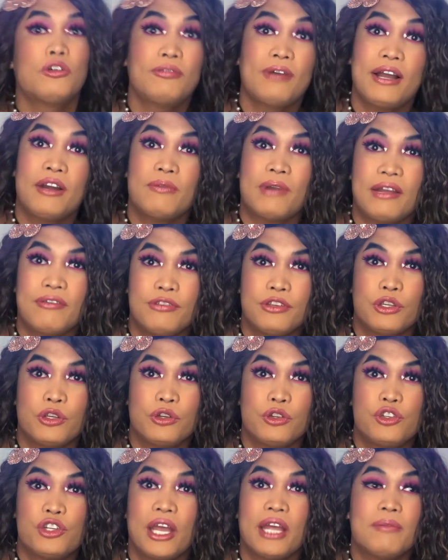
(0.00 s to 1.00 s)
find
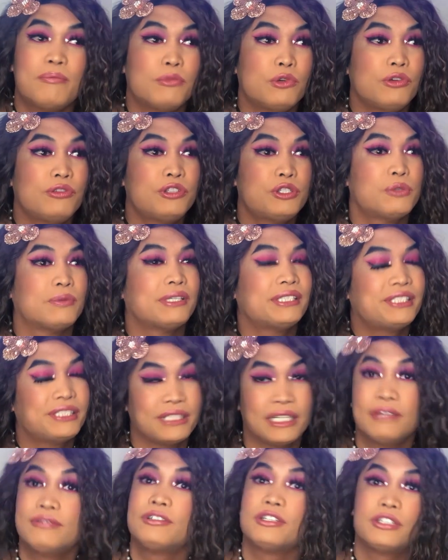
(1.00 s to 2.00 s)
refuge and move to a
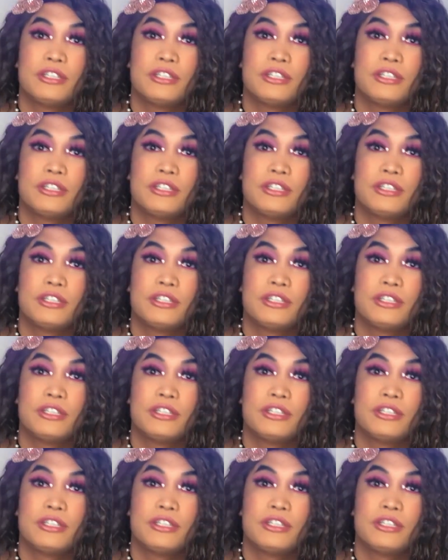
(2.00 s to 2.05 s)
safer